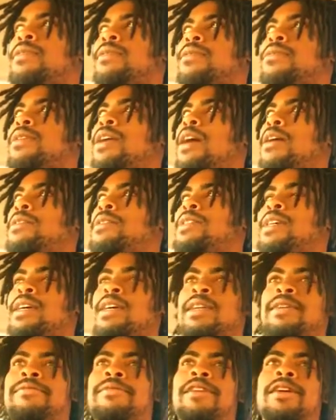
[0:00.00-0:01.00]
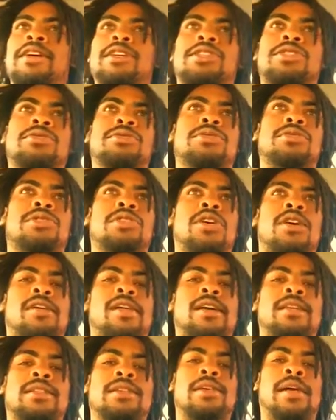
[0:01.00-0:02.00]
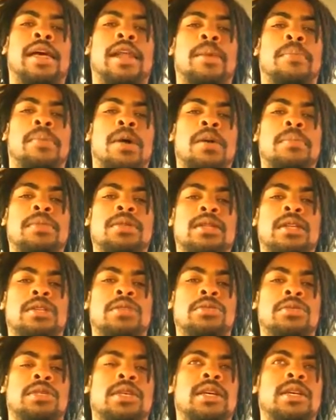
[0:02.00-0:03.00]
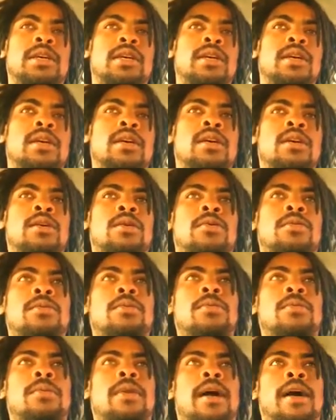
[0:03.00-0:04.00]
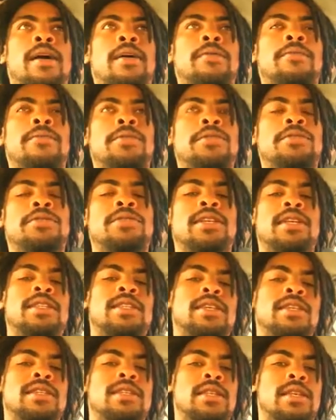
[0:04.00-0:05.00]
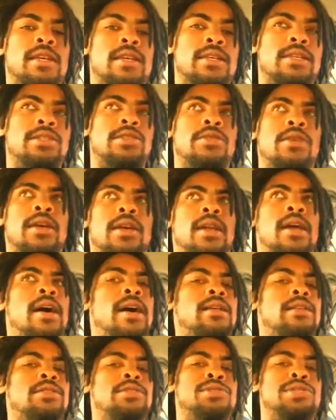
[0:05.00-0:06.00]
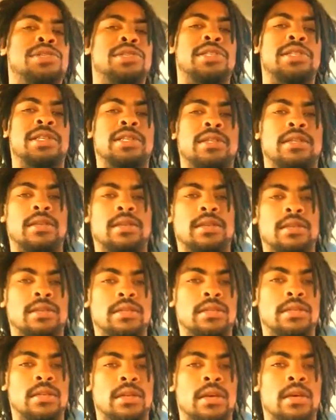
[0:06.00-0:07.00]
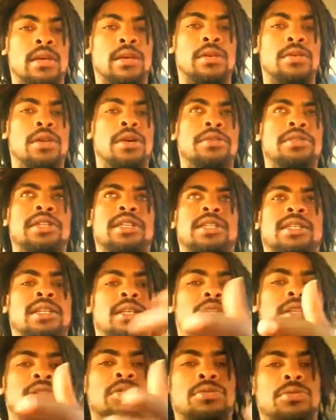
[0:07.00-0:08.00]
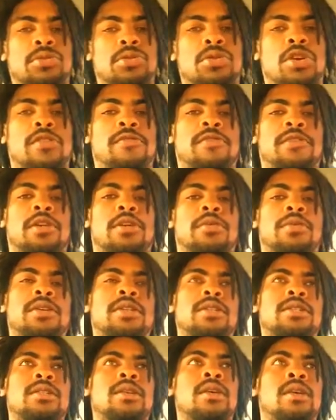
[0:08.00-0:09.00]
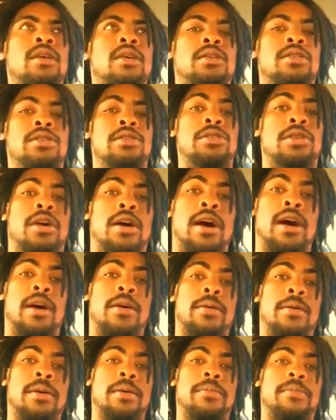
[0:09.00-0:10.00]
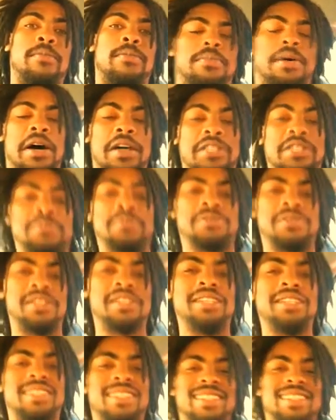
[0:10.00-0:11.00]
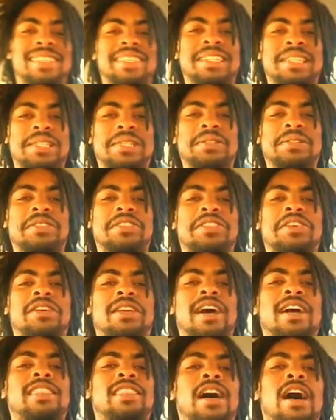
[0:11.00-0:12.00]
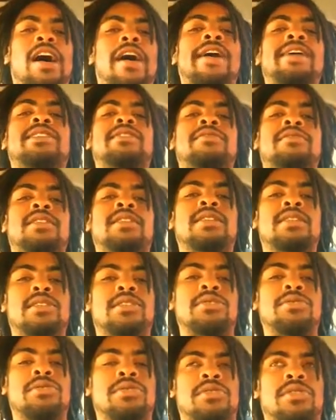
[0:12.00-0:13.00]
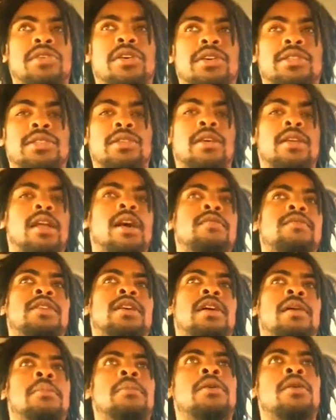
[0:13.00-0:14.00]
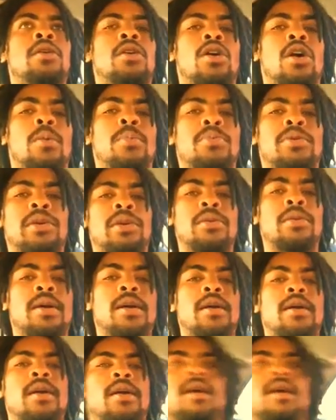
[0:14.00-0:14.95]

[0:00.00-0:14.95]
what I was saying, if they're a shooting star, they still had a purpose that you seen it. Like, when you see these things, you're aligned to see these things. You don't just see a shooting star for no reason. Do you know how impossible it is to see a shooting star? Like, the odds of seeing shooting stars in your lifetime are pretty rare.